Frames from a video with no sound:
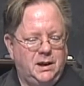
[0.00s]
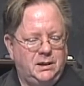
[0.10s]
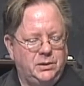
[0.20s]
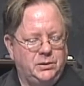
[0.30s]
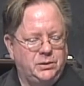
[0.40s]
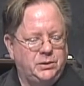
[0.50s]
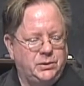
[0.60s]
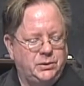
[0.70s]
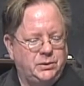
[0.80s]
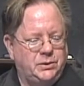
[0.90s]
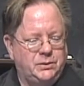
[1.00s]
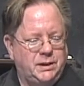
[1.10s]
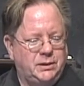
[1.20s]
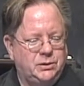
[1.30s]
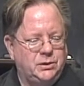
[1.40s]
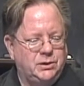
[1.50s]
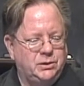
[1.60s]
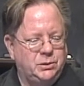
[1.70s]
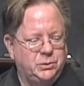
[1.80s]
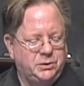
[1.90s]
I know there's all sorts of things you can
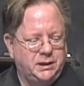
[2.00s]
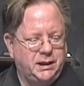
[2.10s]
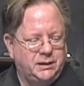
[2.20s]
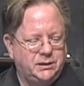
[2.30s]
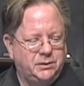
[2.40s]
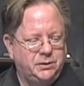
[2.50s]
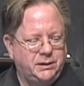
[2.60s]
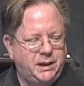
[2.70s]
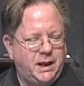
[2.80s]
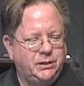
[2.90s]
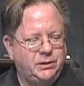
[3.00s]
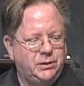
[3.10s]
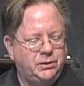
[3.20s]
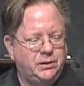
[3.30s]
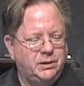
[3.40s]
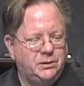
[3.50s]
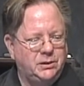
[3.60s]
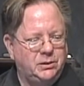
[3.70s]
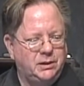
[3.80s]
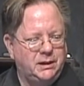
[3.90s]
do to get different textures.
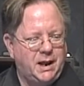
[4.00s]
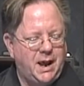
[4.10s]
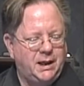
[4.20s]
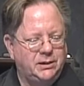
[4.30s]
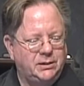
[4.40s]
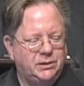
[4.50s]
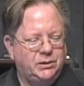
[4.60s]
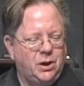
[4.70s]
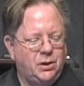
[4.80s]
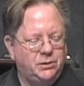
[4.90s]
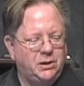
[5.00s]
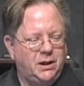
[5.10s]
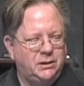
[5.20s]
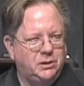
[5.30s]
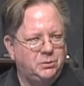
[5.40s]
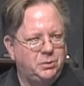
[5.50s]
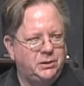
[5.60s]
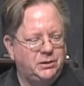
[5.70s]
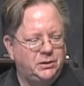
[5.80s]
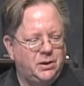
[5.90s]
You can add
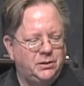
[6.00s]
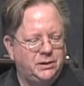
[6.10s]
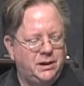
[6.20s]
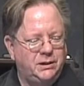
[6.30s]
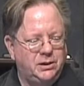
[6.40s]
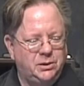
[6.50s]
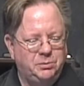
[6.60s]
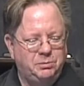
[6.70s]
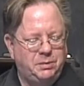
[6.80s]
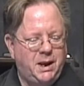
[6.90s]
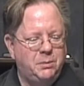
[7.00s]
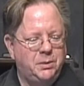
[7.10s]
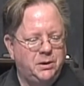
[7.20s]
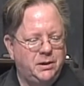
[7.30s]
put salt on your paper.